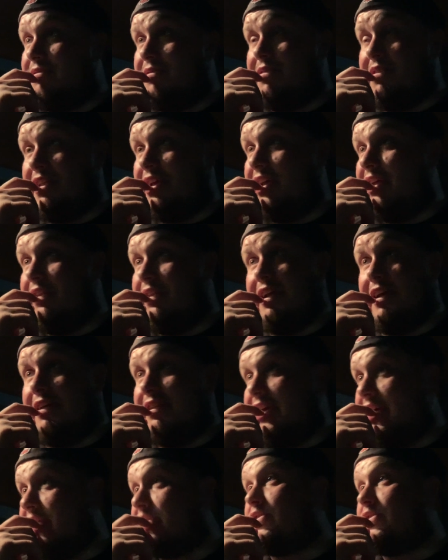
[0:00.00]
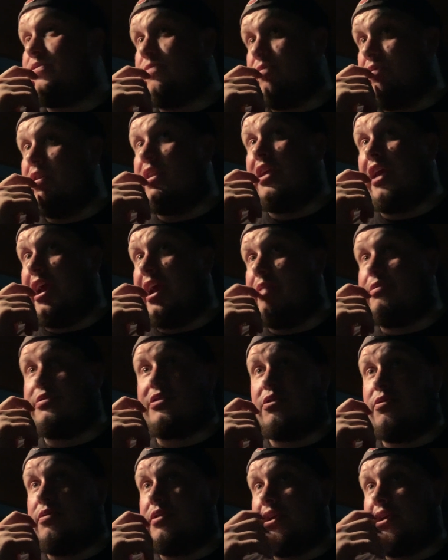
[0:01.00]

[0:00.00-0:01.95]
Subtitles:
That's really how it's going